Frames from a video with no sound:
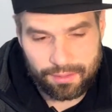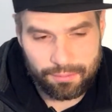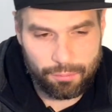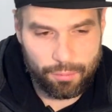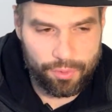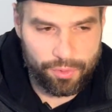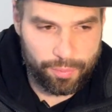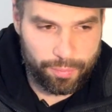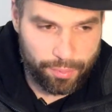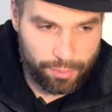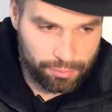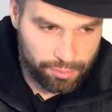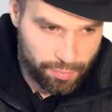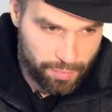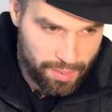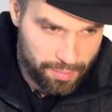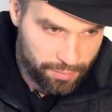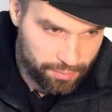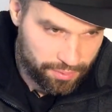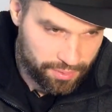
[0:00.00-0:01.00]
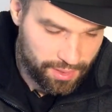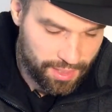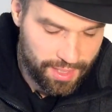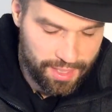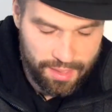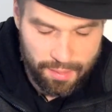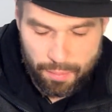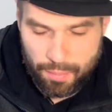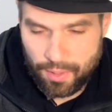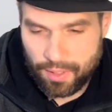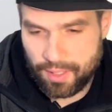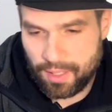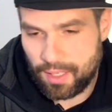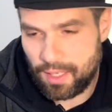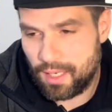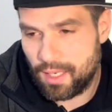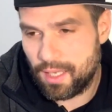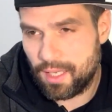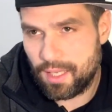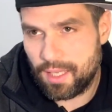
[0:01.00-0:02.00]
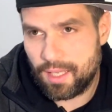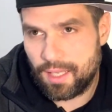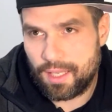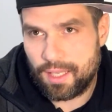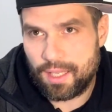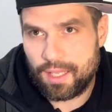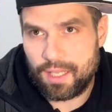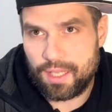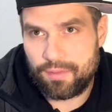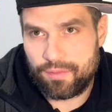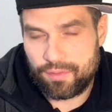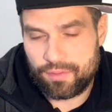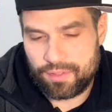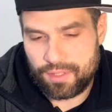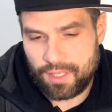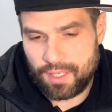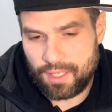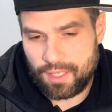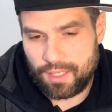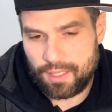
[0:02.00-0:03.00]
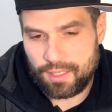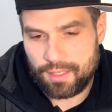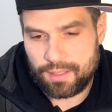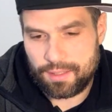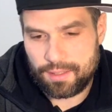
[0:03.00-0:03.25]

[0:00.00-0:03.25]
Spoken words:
what the Polish people say, but if you say